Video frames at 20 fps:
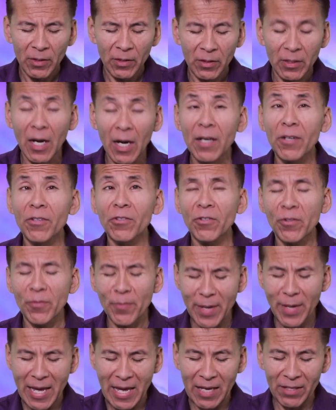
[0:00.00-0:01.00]
God is your
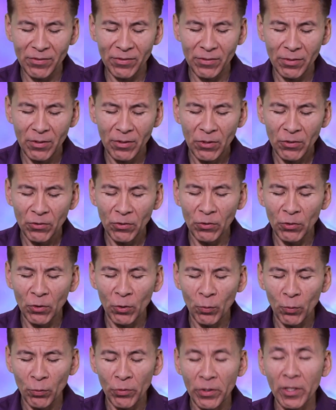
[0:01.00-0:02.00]
mast, so
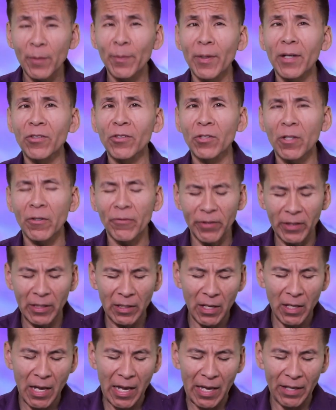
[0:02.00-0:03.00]
don't worry about
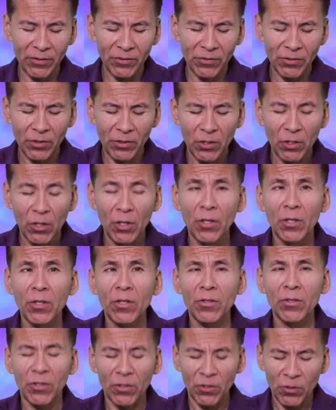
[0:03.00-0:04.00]
suffering loss.
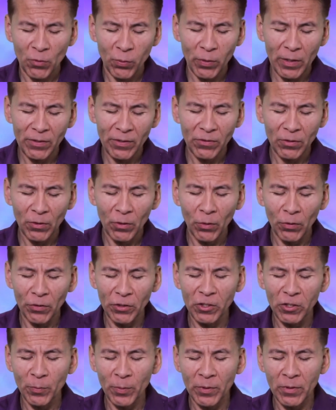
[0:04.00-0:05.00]
Just trust the
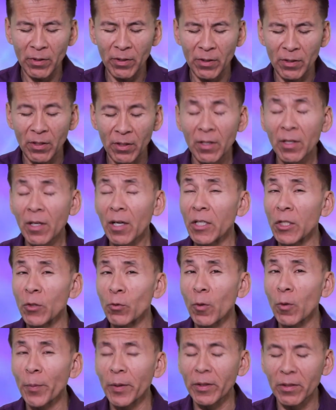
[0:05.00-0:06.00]
Holy Spirit and
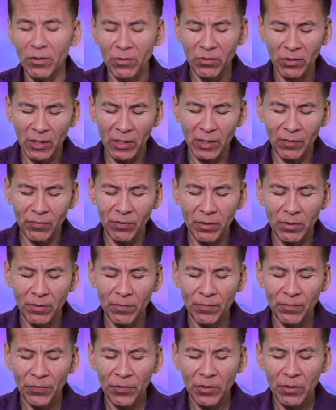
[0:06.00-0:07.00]
you won't be deceived.
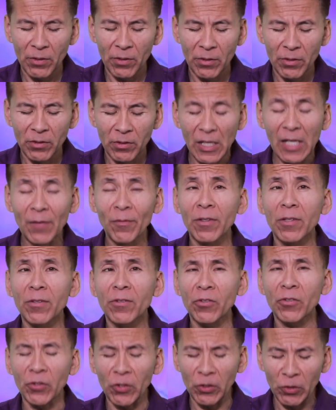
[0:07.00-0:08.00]
David
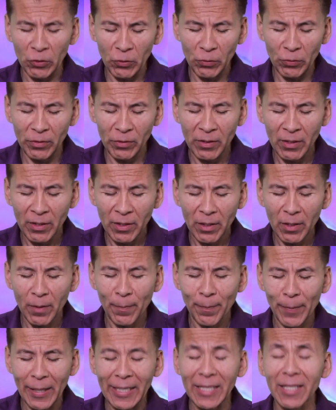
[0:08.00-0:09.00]
slew
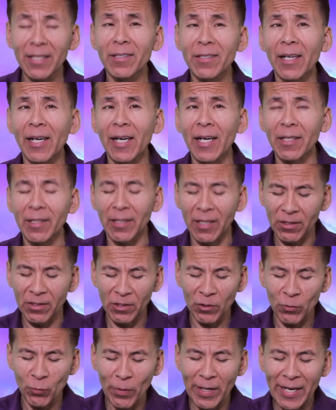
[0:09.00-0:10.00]
a mighty giant as
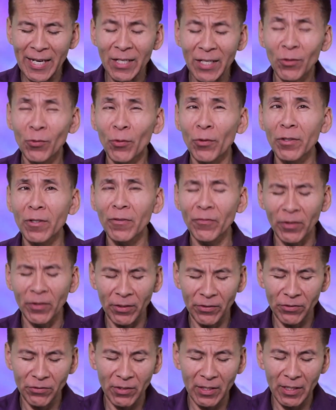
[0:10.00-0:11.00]
he ran toward the
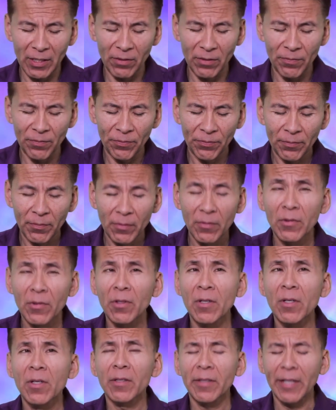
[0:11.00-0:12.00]
Philistine.
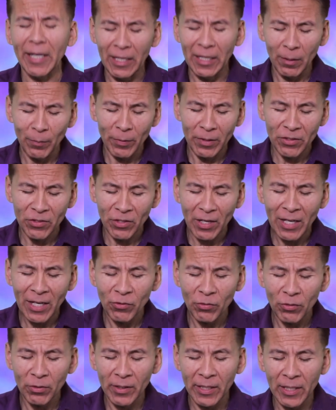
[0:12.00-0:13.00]
Caleb and
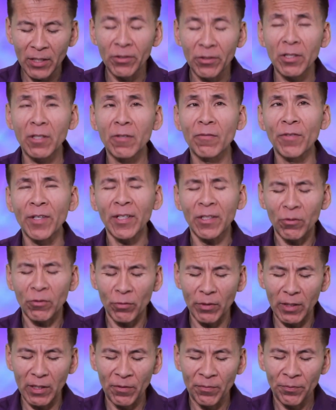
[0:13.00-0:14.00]
Joshua guaranteed
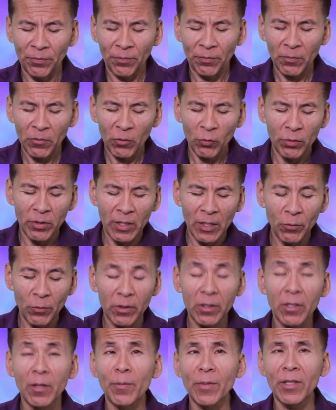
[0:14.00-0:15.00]
victory when they
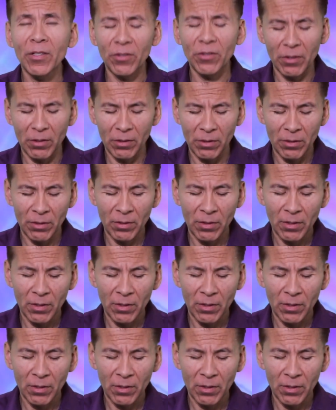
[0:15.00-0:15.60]
were commissioned.